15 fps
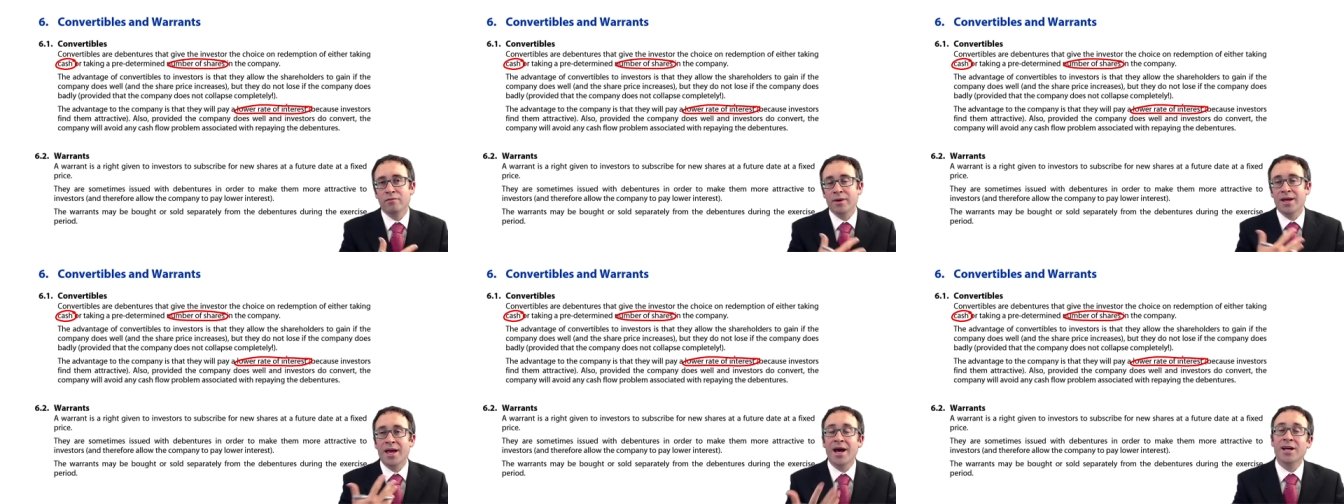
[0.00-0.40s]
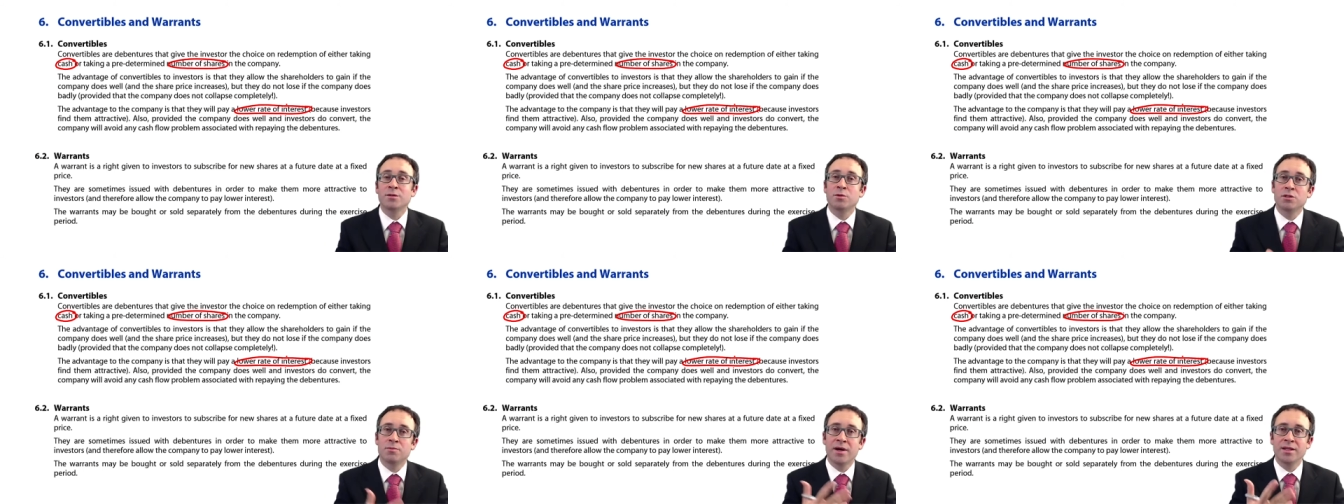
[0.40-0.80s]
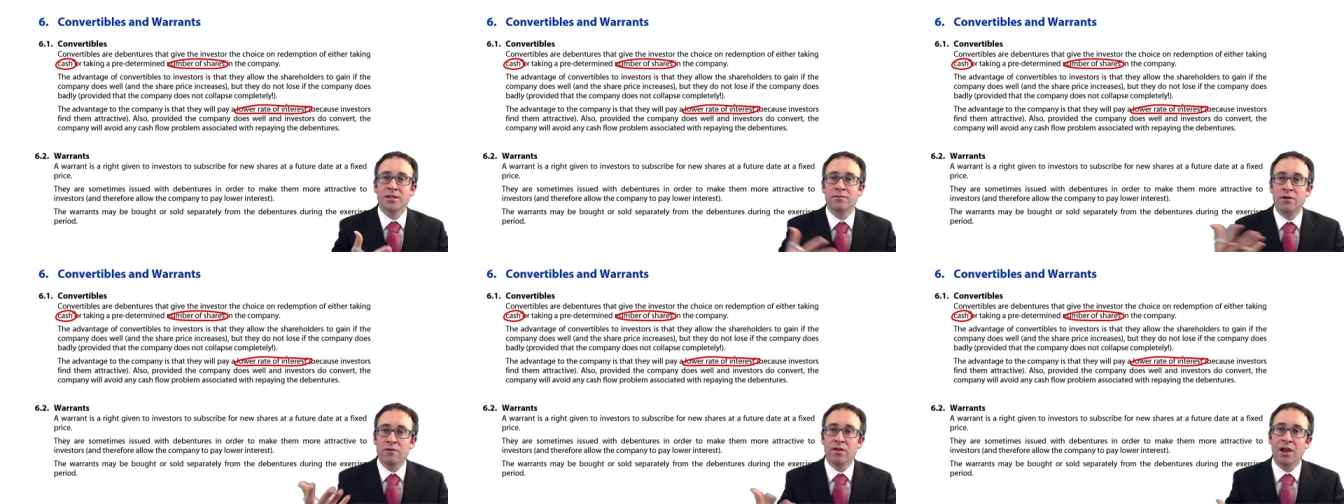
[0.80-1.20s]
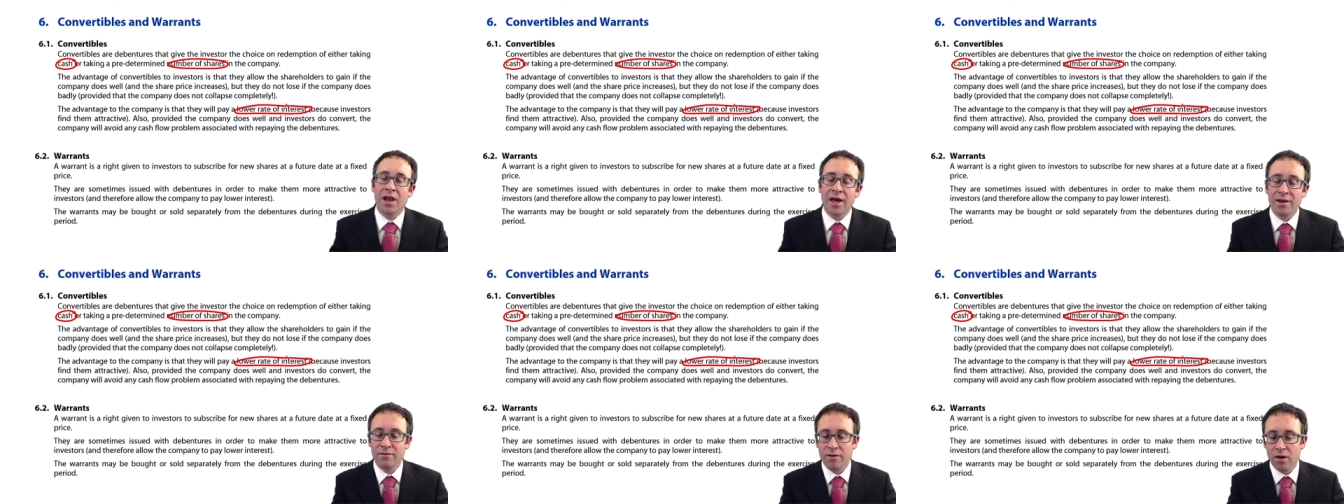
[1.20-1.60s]
from a cash perspective over the
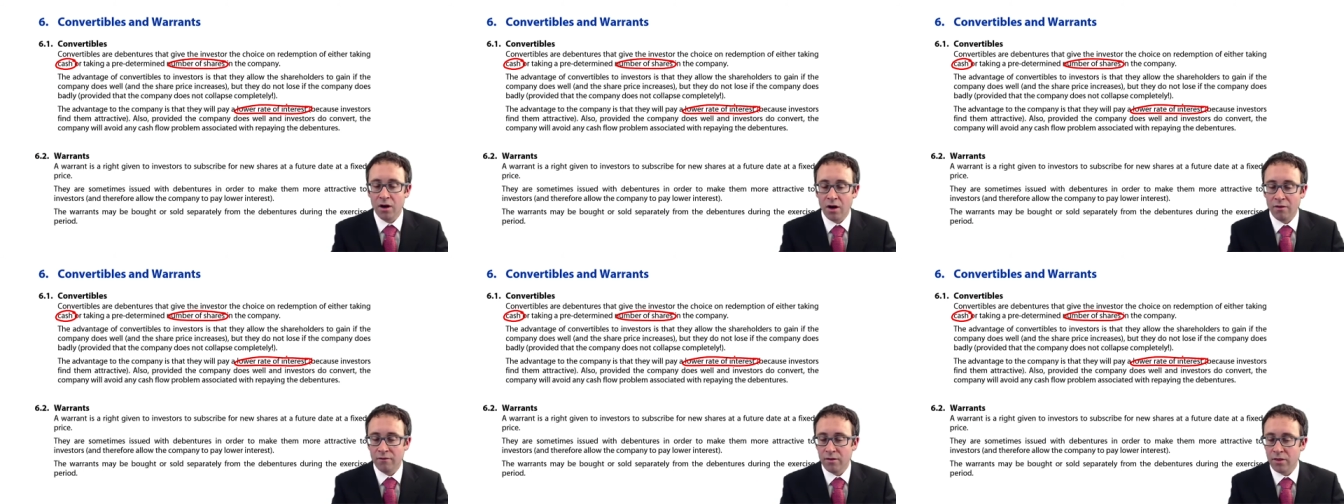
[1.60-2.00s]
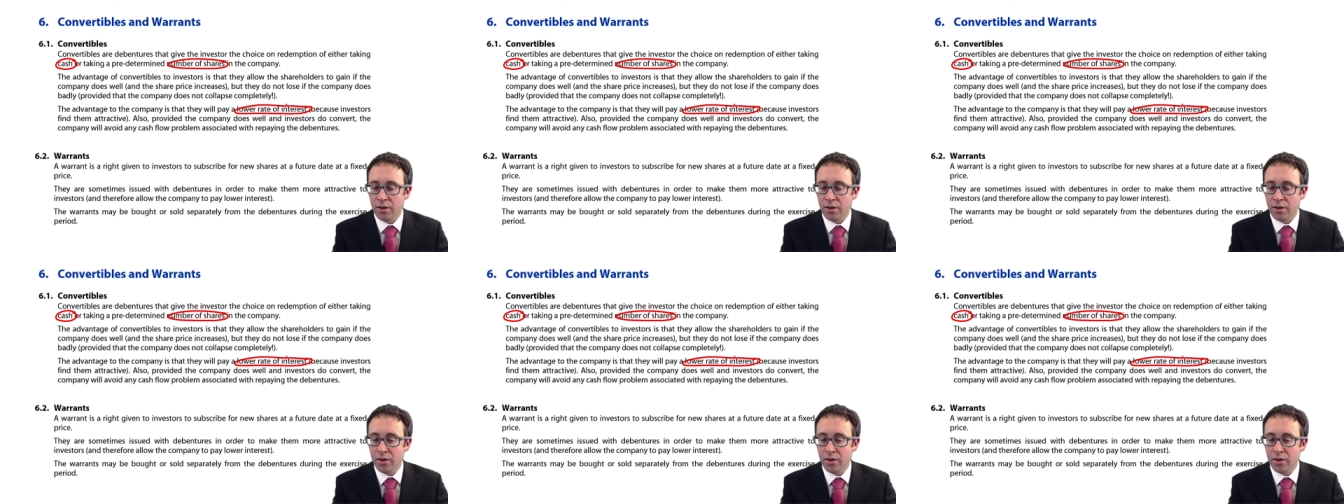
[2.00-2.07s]
life of